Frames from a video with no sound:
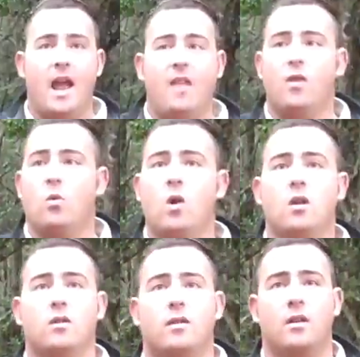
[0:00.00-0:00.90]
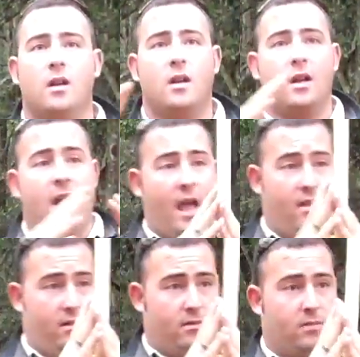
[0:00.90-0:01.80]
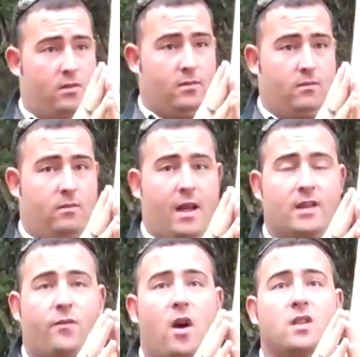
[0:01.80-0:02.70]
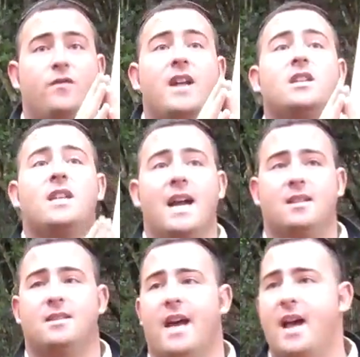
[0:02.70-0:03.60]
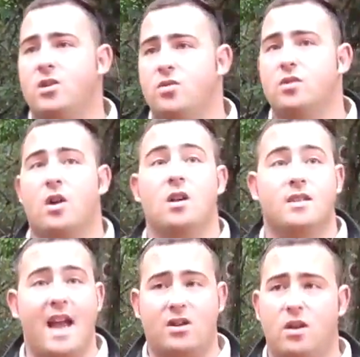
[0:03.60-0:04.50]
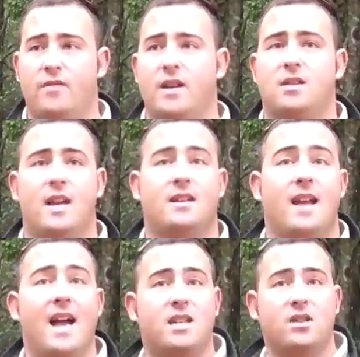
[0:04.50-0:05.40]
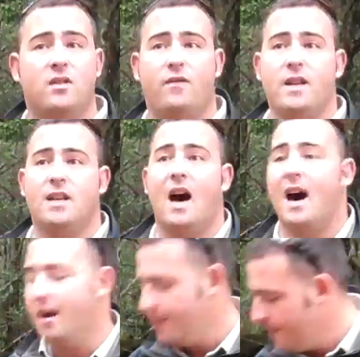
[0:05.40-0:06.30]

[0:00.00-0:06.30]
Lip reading: in the world as far as vegetated sand dunes goes, naturally vegetated, 800 feet high.